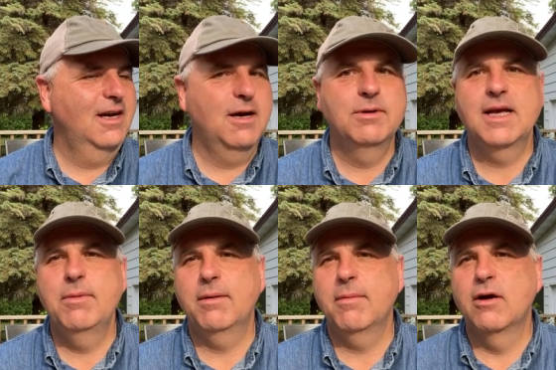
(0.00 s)
Hummus. I
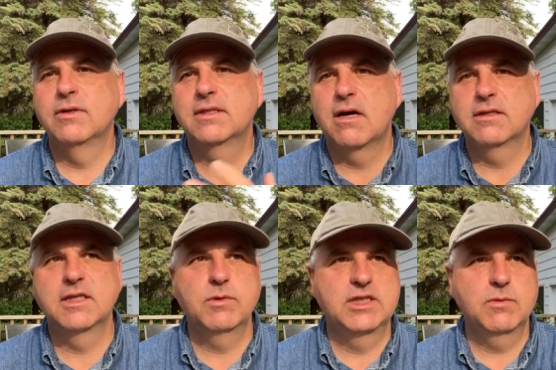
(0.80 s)
make my own
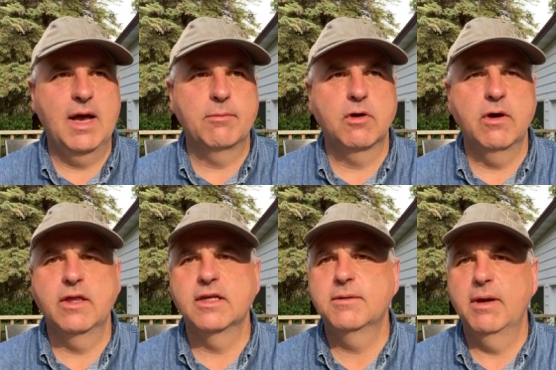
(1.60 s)
salsas, which is why I'm growing
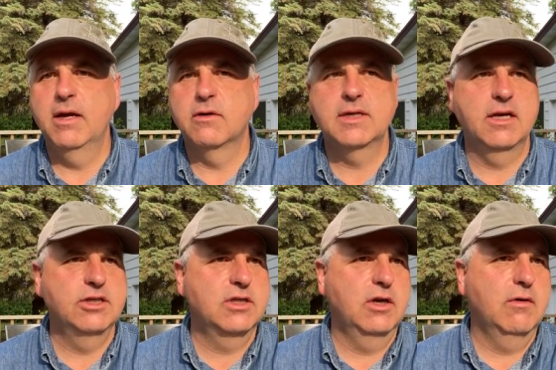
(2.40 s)
the tomatoes. I
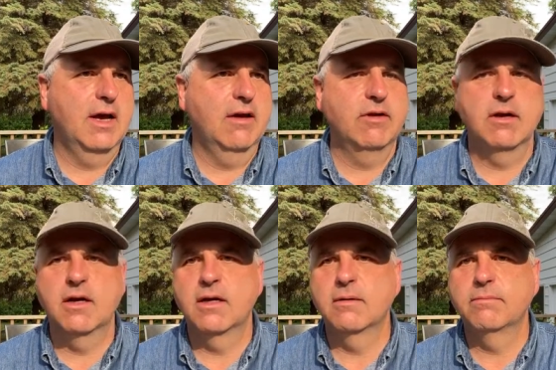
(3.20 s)
didn't show you. I have
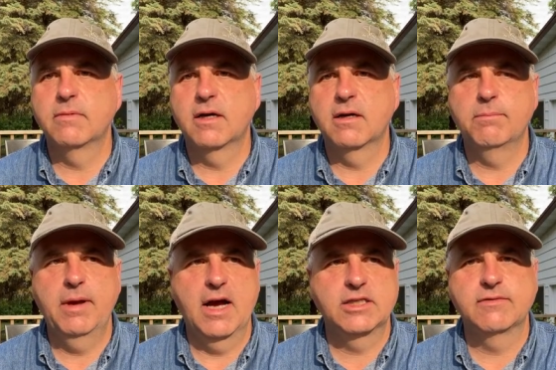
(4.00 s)
a
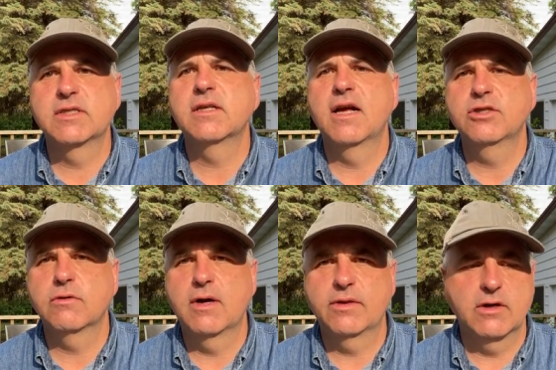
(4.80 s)
patch of
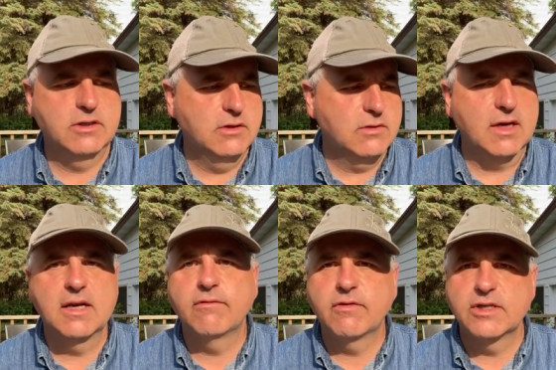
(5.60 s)
cilantro out there, too, so I
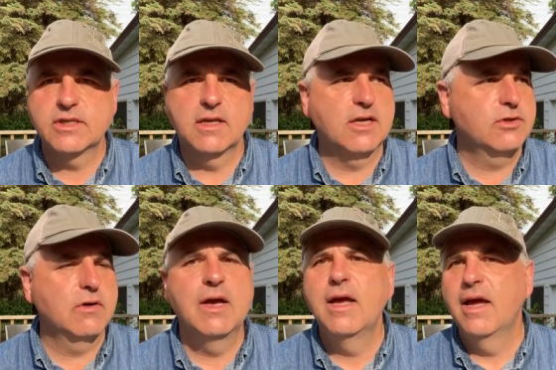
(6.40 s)
can have fresh cilantro.